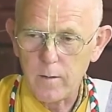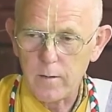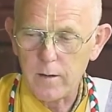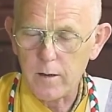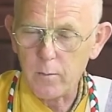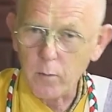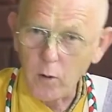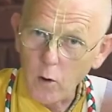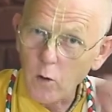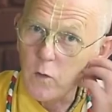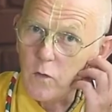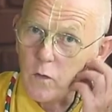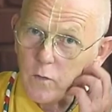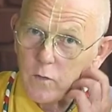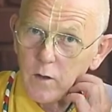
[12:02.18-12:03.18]
the
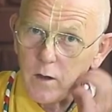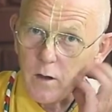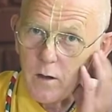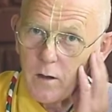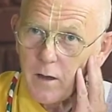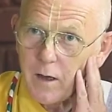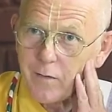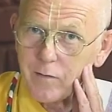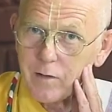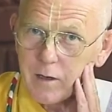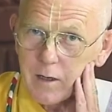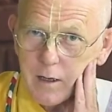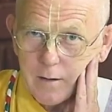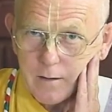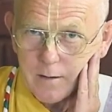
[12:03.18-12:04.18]
abodes of the heavenly